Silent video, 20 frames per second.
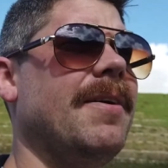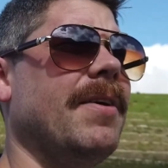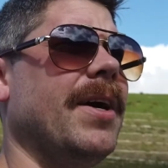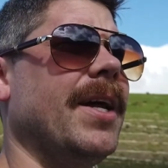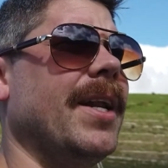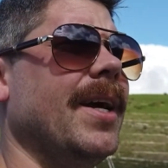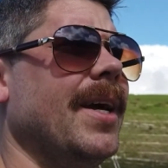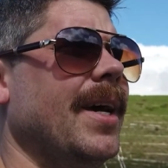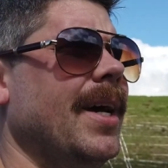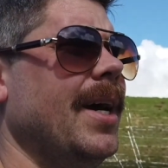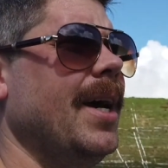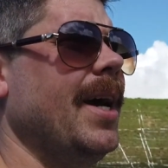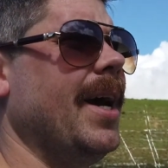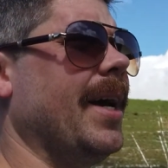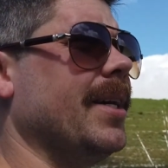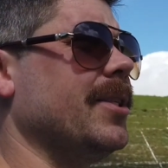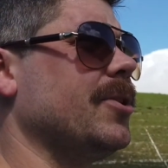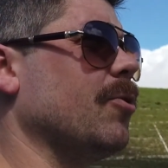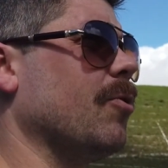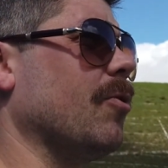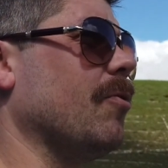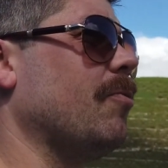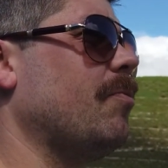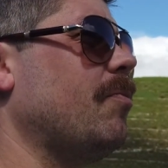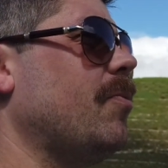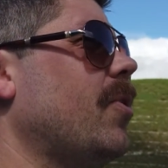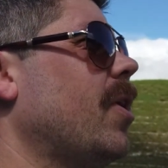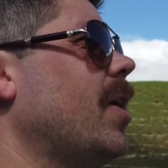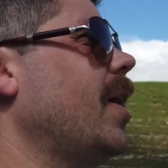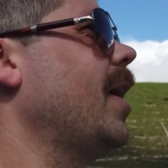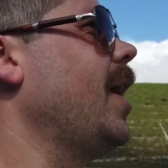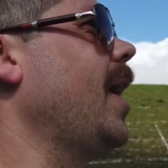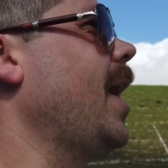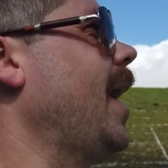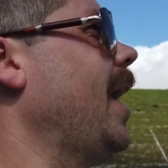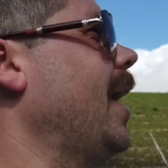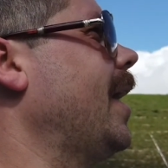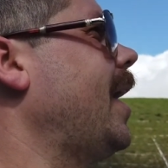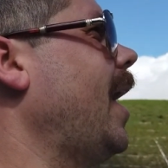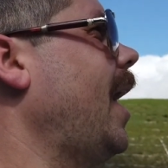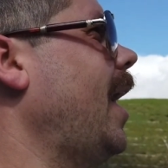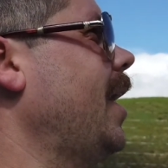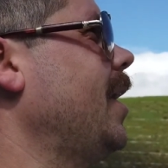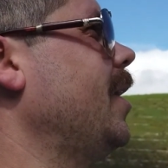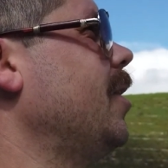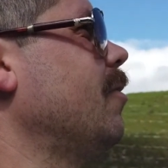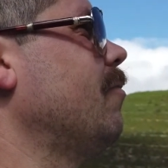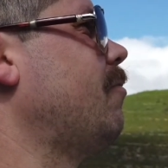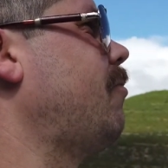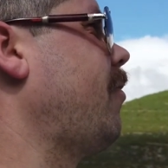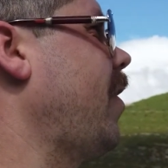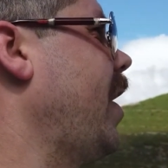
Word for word: live in, and sort of a kind of